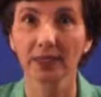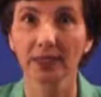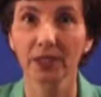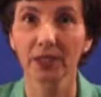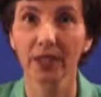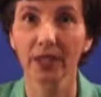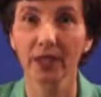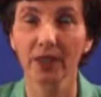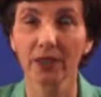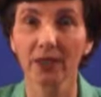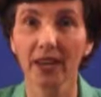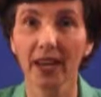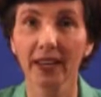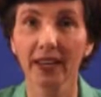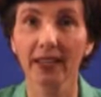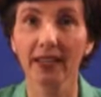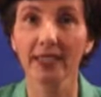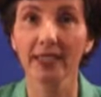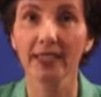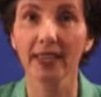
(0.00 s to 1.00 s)
Can you hear
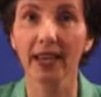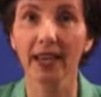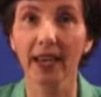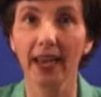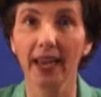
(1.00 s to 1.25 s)
that? It's